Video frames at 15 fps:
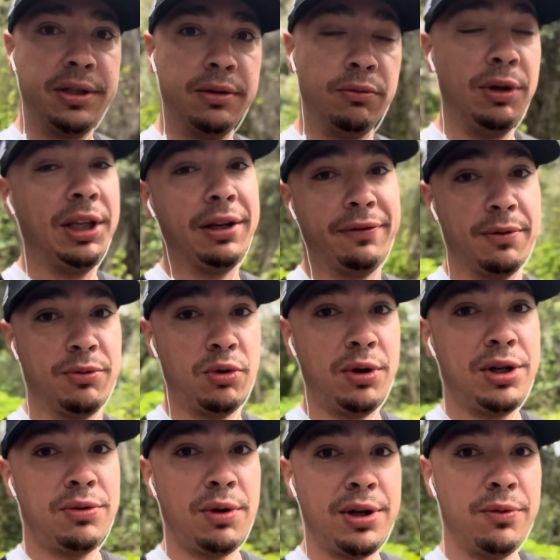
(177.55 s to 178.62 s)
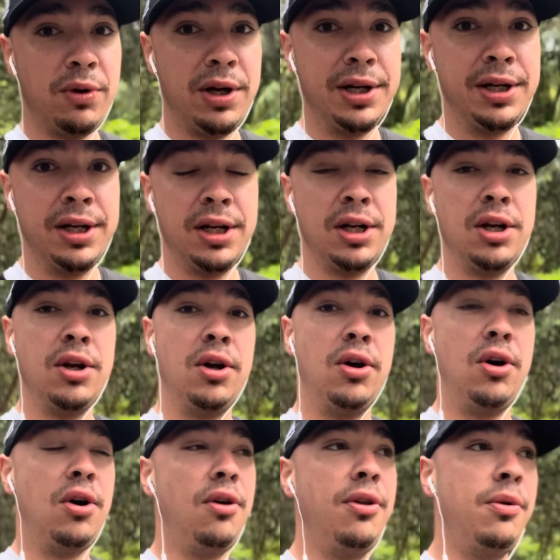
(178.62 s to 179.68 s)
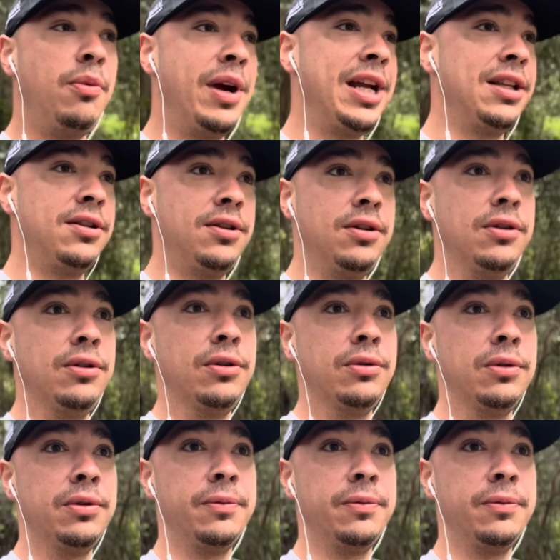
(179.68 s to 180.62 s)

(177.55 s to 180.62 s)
really from 2021 all the way to